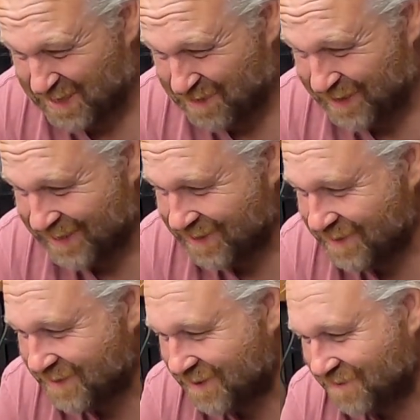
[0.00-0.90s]
doing.
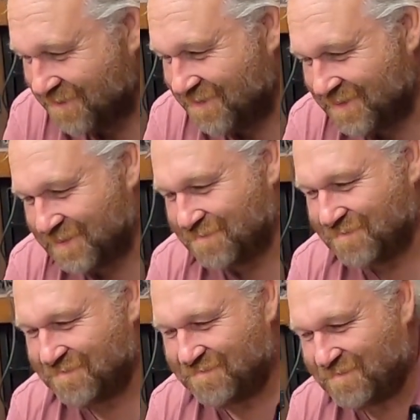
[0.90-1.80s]

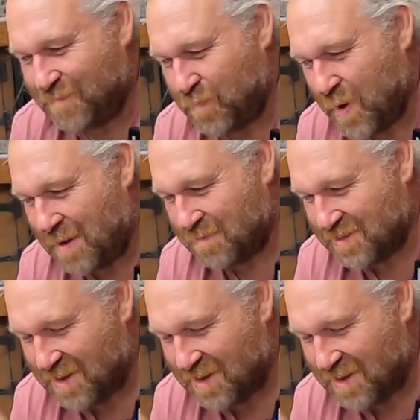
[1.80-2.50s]
Weld